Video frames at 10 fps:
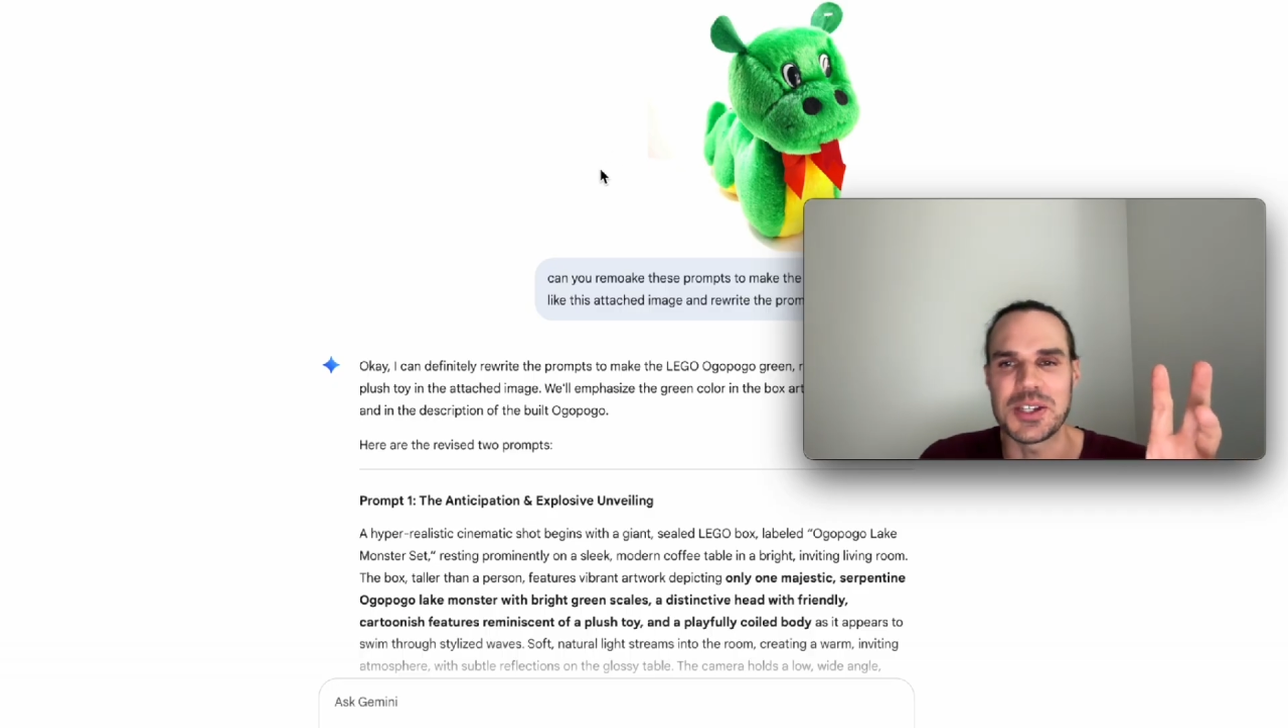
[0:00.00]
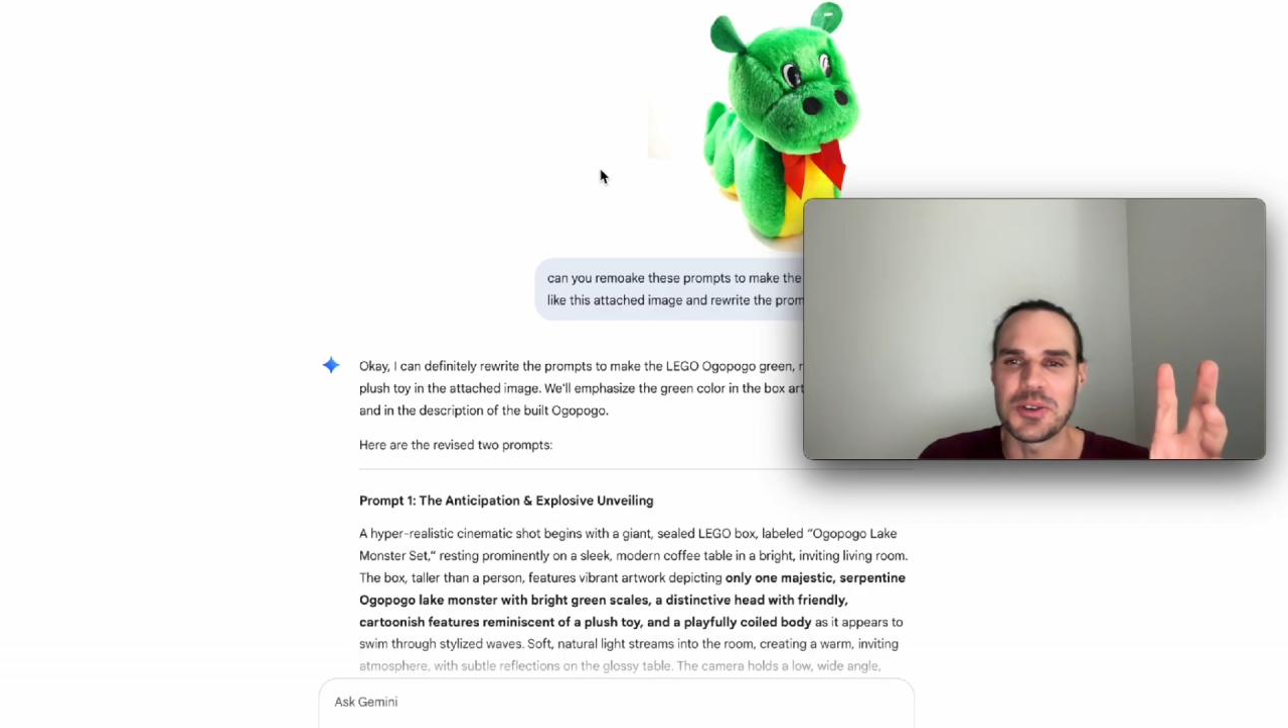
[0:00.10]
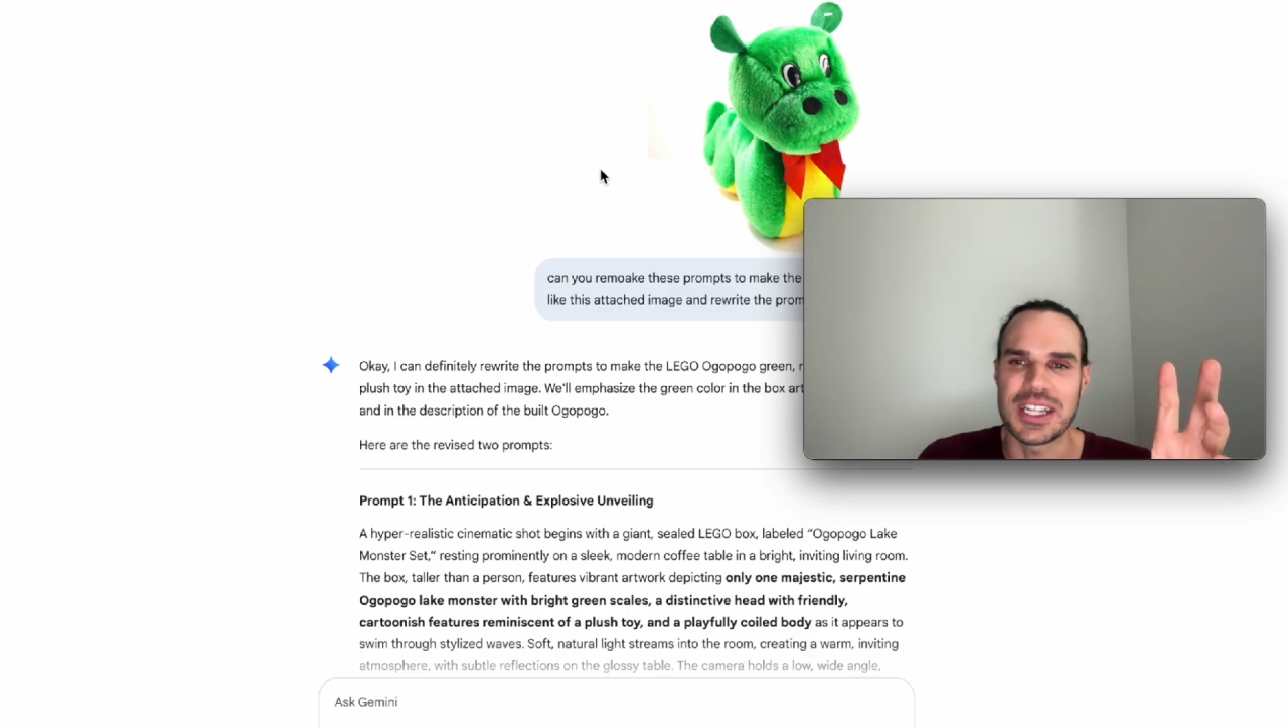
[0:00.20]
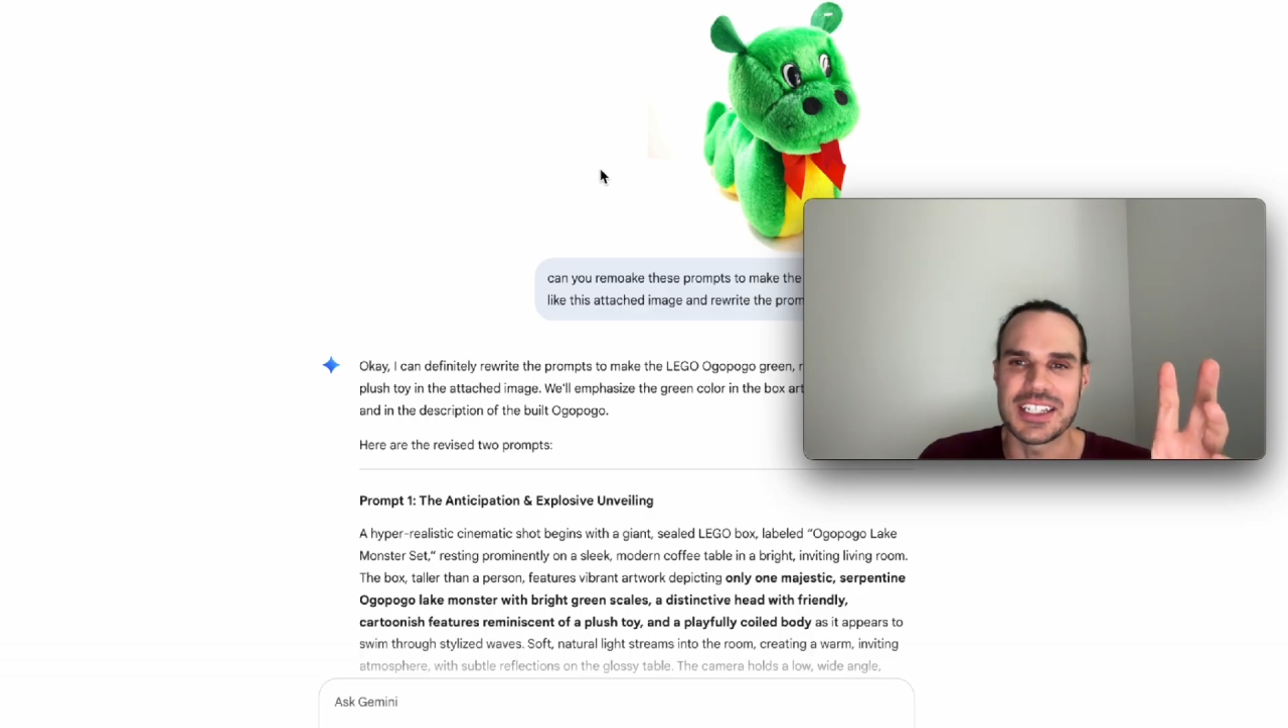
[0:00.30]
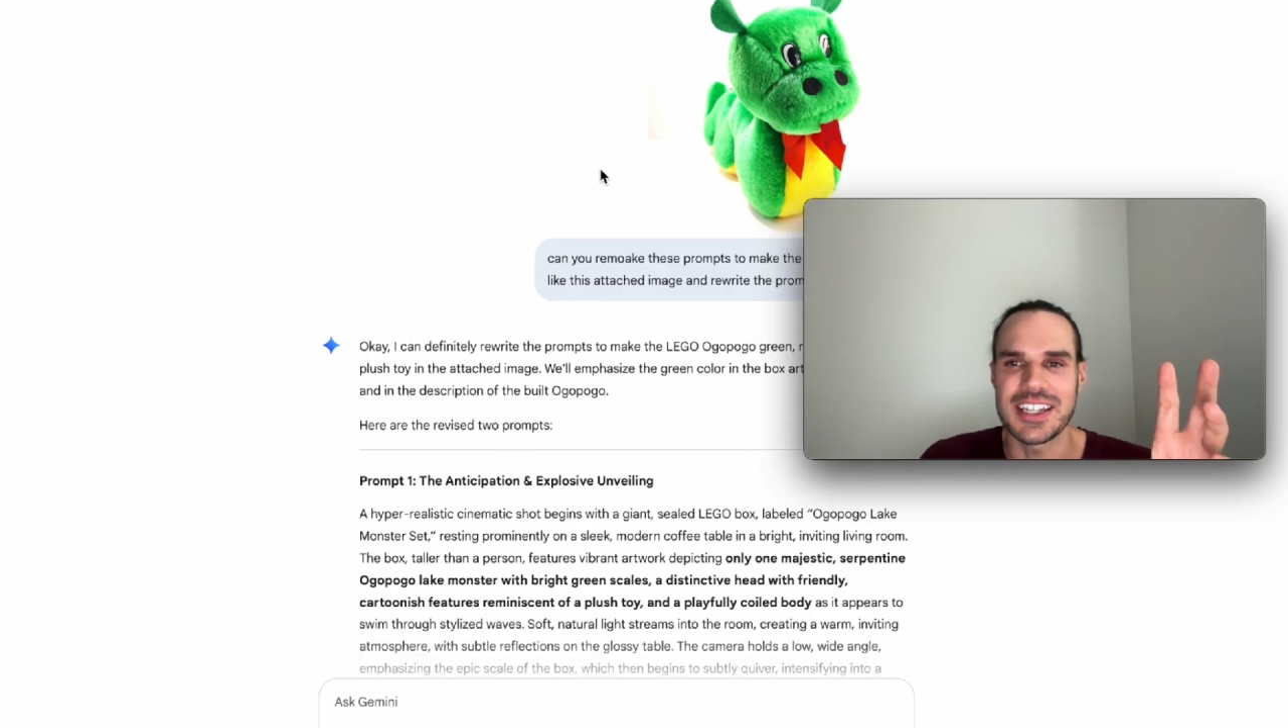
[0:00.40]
green